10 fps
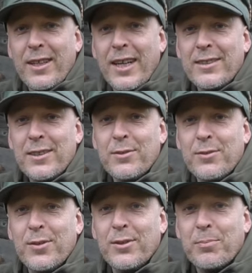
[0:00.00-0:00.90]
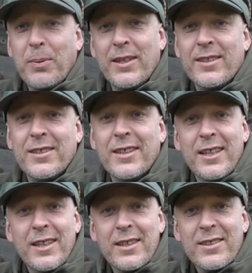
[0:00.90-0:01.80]
access to spent
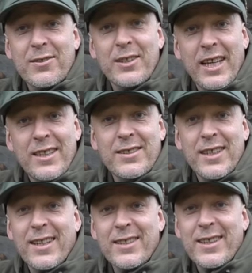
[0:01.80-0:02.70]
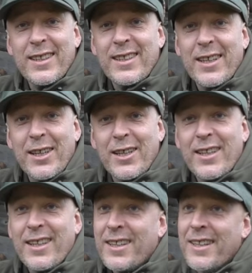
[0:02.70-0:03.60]
grenade shells
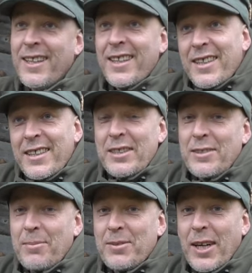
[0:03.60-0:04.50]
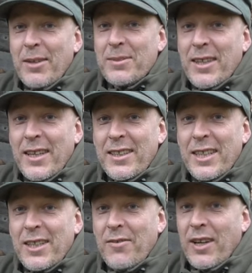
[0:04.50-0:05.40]
and sometimes
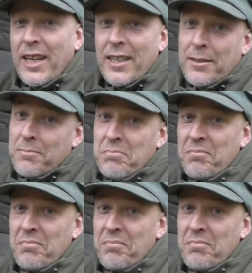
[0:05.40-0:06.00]
need of light,